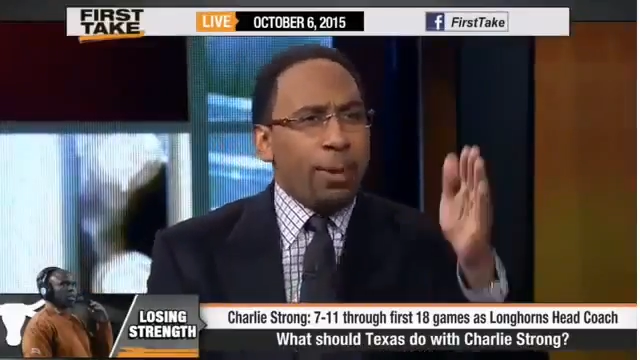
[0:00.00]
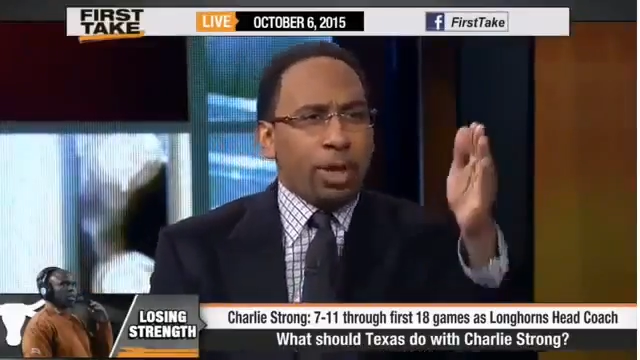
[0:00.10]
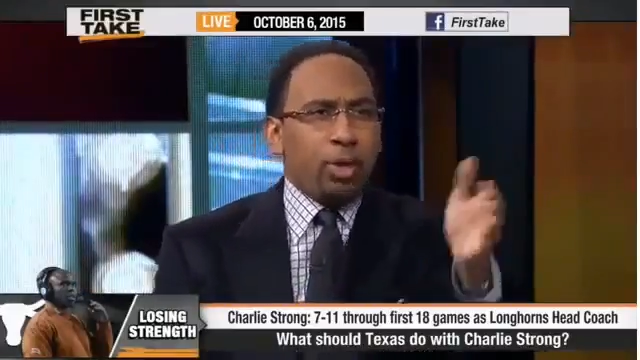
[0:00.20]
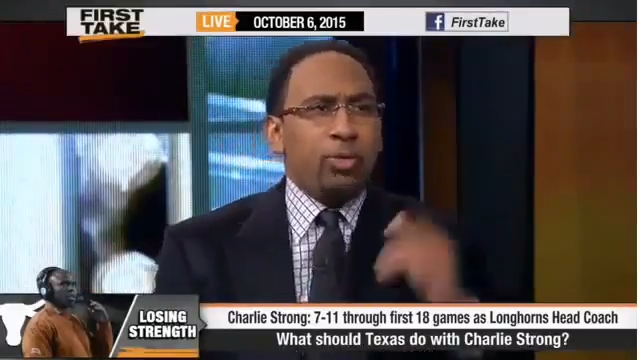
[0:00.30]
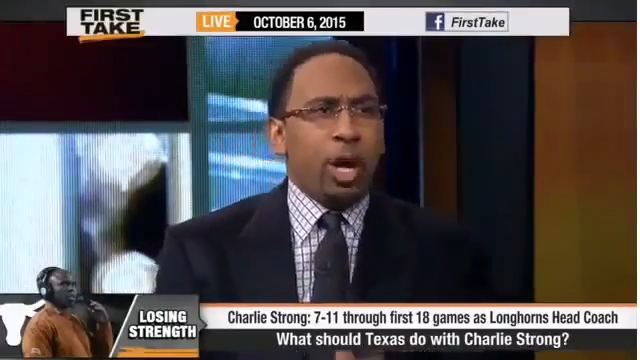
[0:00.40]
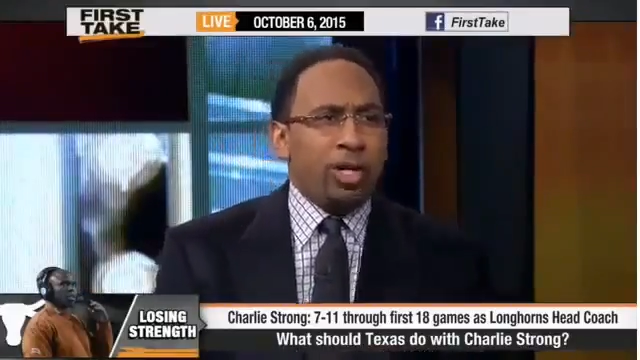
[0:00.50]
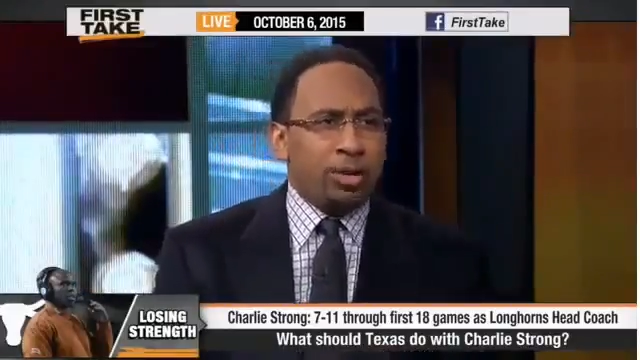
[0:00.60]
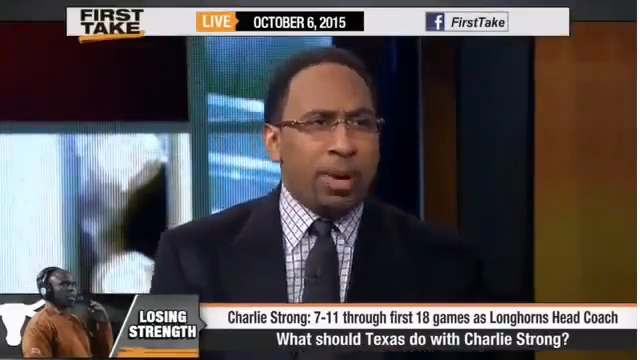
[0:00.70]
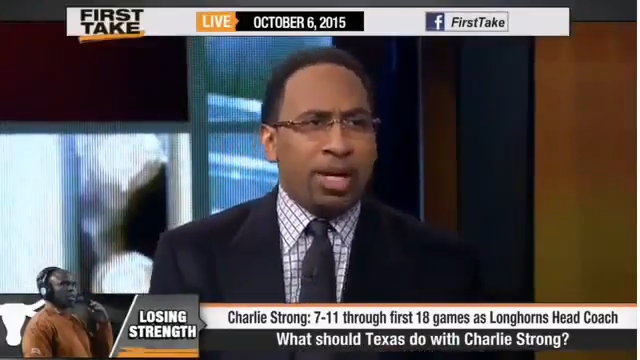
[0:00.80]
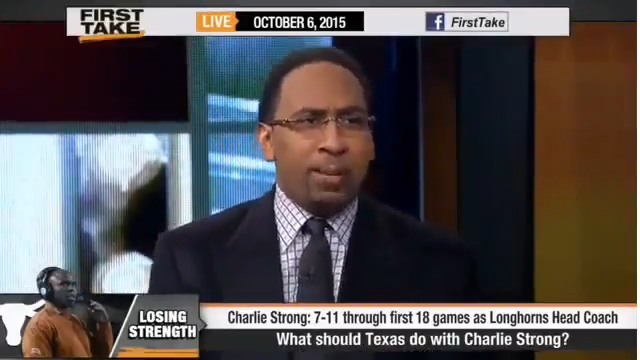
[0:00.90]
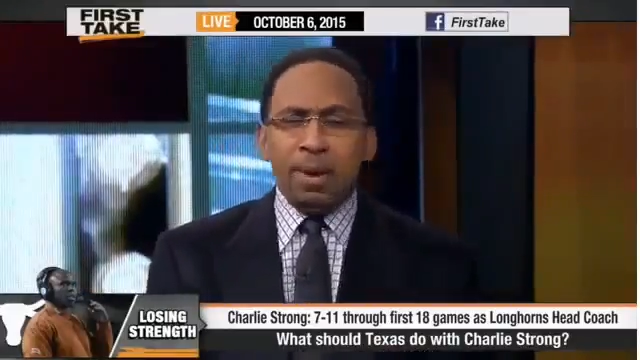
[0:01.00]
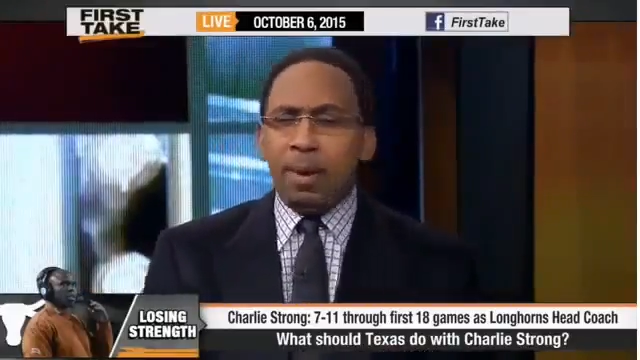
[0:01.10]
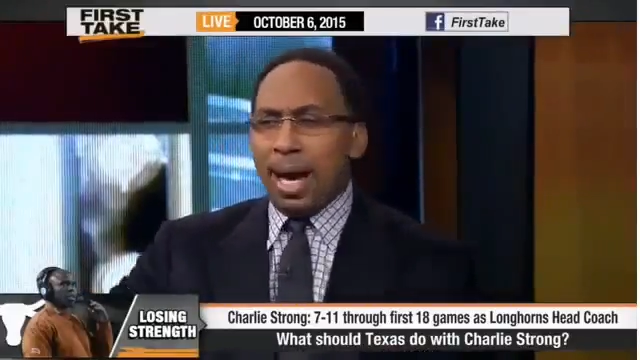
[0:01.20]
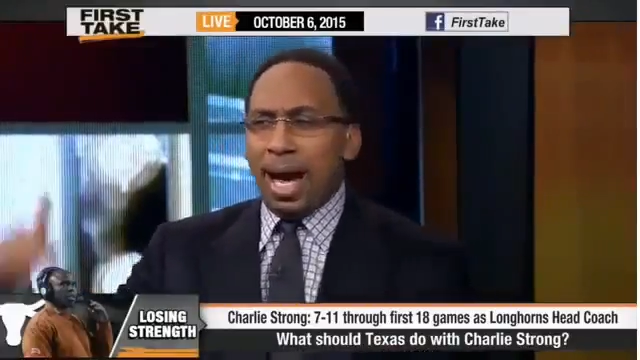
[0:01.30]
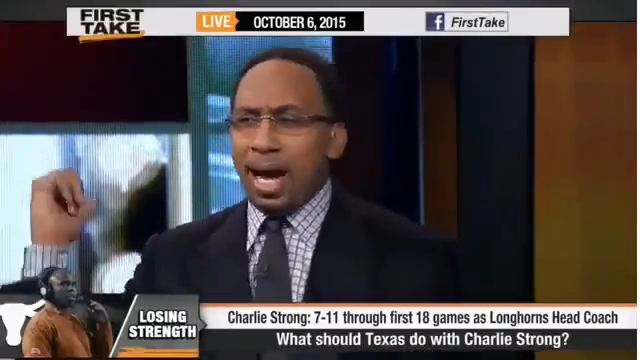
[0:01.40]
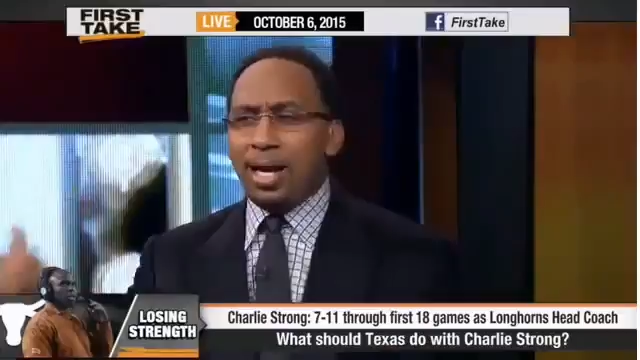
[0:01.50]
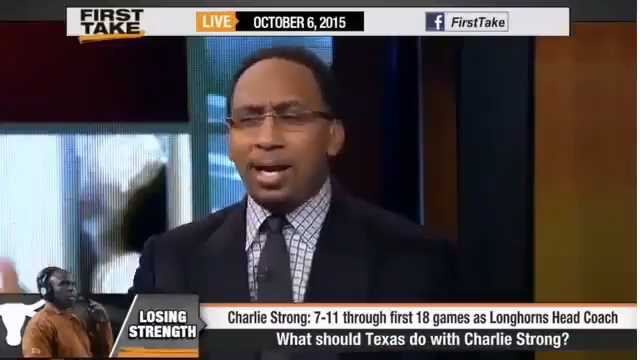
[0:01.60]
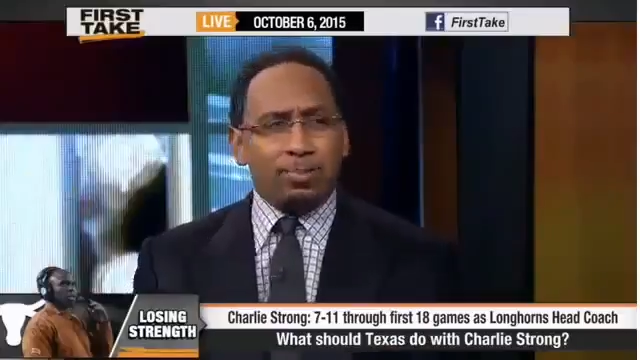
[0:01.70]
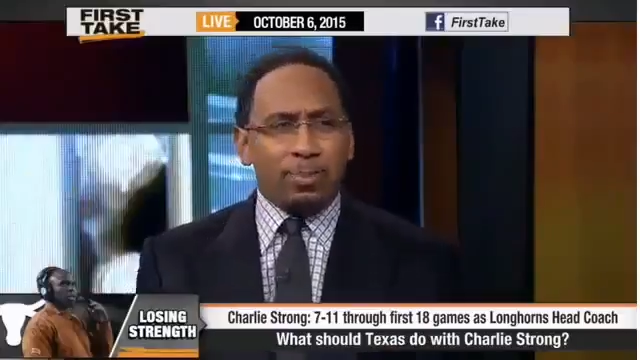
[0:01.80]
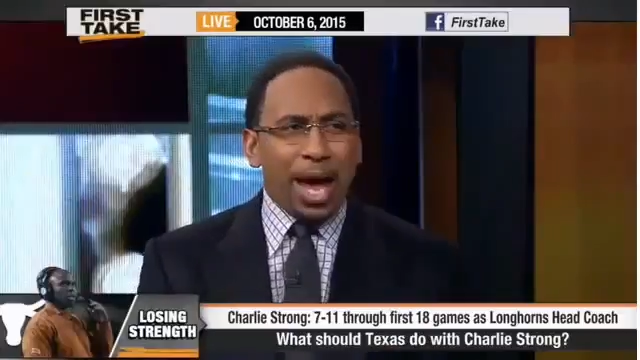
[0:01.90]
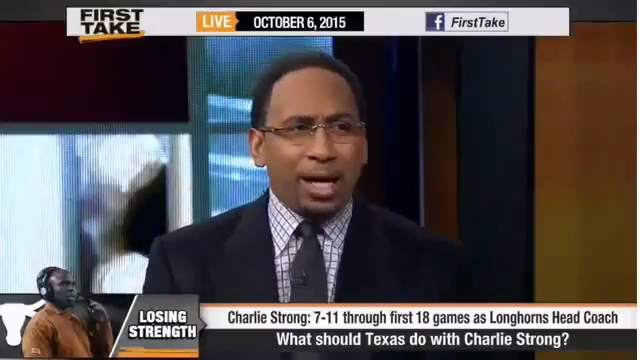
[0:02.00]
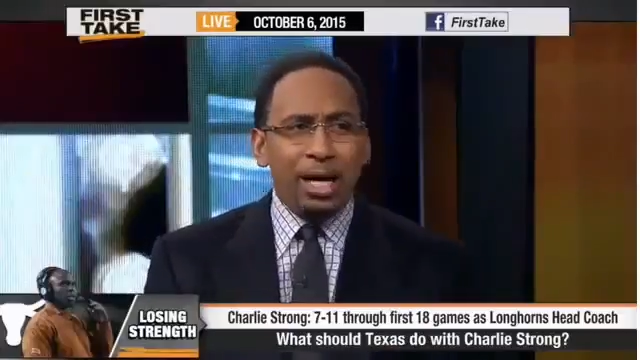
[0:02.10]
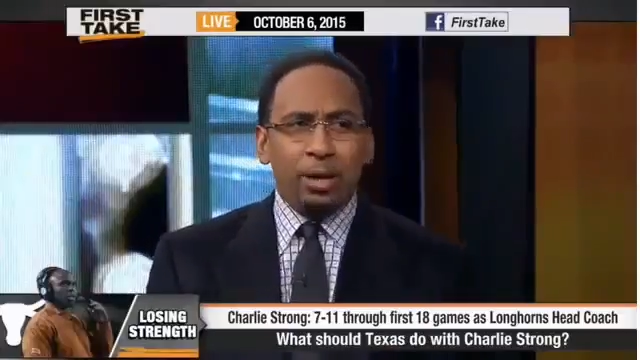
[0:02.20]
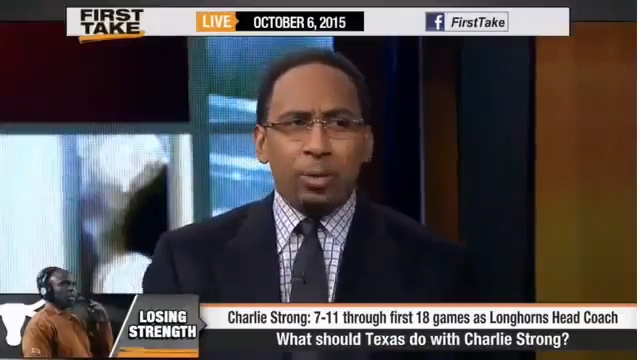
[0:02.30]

But you know this better than me. Behind their back,